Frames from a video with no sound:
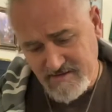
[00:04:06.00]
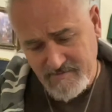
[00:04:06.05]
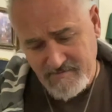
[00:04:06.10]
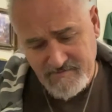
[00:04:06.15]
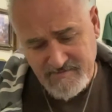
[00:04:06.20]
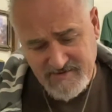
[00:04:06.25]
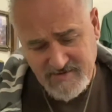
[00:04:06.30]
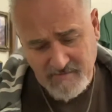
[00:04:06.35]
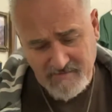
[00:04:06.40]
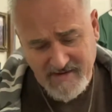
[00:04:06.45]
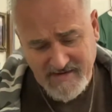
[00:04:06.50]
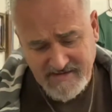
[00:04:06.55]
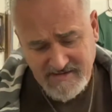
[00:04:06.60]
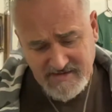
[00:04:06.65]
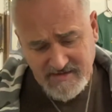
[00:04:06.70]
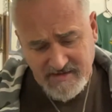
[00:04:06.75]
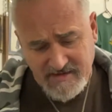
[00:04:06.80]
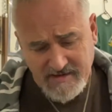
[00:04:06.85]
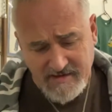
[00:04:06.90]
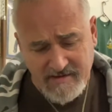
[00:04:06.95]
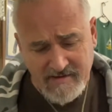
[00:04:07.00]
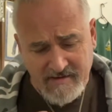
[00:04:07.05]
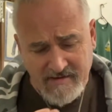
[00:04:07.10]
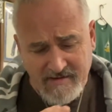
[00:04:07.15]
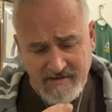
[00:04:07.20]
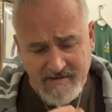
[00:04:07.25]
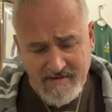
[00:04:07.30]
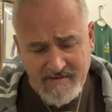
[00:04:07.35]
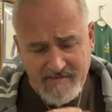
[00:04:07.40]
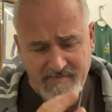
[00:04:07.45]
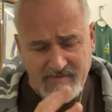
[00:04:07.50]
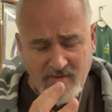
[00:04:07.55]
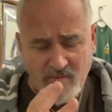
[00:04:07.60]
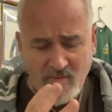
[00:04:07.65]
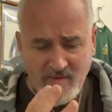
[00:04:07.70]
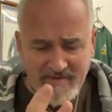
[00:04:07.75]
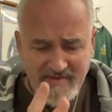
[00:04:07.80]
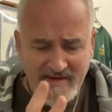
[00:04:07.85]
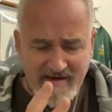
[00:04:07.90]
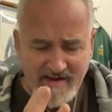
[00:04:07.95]
So back to the
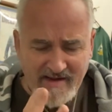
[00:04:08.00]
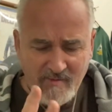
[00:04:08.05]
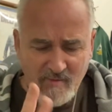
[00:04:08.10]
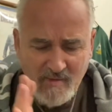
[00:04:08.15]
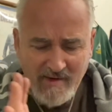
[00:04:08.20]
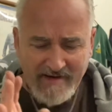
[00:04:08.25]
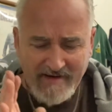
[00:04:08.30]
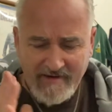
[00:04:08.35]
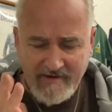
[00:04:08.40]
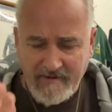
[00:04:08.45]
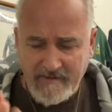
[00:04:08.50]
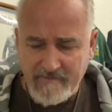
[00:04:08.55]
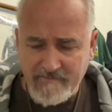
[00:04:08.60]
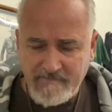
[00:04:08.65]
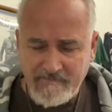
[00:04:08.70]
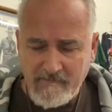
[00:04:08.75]
one that I wear.